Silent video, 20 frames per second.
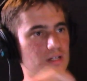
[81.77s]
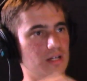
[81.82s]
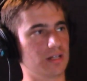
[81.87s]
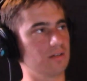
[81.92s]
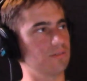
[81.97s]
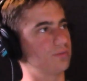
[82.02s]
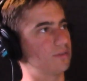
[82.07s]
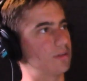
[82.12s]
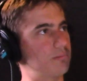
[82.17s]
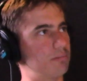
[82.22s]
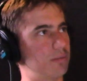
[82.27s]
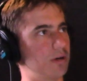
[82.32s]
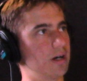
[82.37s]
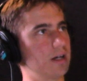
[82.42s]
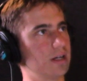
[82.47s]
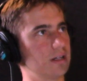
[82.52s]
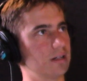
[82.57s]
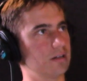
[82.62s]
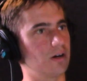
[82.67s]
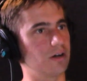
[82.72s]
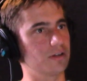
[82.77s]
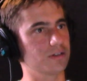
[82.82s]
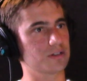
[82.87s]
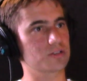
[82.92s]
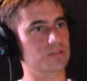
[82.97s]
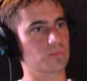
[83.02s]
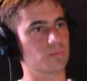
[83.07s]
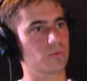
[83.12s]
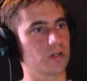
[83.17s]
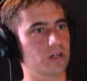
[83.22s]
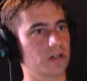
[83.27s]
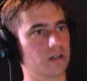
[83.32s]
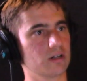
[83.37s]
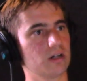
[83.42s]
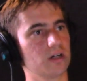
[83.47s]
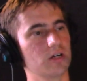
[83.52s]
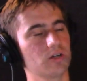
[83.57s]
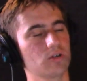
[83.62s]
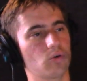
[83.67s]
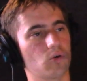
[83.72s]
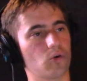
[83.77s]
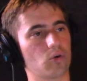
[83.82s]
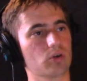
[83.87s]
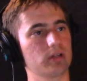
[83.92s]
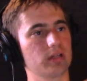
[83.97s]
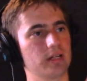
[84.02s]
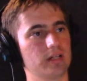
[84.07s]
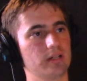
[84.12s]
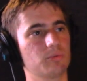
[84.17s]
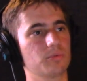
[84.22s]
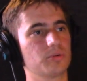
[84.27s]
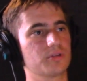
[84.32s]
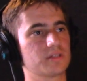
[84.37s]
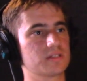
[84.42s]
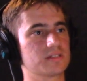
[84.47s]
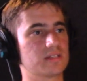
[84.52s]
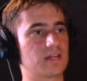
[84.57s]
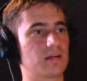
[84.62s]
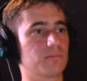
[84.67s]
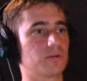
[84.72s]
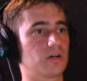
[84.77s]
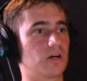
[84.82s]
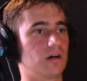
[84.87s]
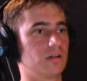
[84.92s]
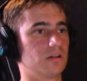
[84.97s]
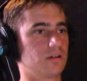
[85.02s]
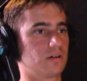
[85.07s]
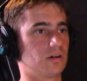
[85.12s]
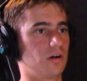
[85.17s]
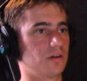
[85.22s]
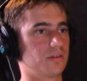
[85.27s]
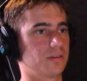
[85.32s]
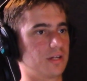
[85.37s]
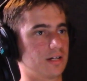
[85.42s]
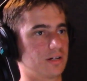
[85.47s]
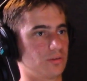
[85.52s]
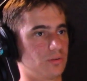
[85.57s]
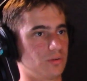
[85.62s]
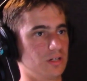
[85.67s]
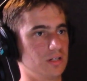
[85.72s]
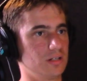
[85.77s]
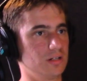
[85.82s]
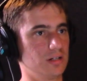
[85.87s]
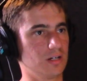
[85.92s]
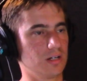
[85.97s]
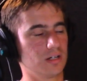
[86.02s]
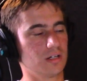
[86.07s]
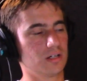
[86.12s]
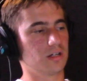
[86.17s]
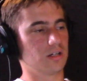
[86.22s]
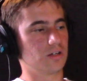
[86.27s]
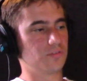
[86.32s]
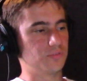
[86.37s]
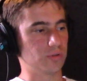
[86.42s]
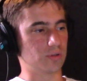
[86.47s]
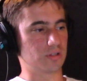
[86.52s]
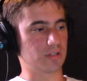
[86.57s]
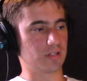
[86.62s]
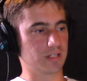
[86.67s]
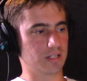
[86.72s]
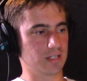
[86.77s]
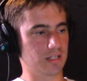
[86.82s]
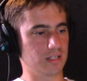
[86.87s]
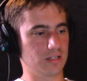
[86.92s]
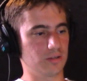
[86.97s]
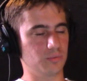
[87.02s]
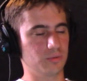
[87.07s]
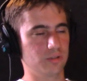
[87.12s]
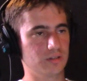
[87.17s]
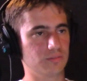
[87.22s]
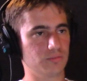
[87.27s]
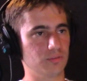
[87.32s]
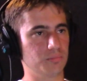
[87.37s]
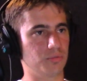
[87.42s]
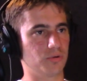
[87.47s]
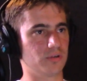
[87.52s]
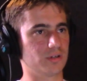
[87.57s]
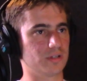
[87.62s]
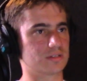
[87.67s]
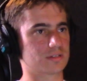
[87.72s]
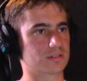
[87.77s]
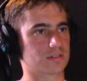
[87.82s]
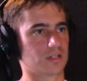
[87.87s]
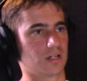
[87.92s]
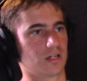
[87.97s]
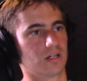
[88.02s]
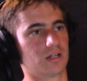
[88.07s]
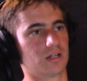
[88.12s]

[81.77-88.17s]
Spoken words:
And if the button on the square correlated with the same color on that grid, if you click it, it would give you points.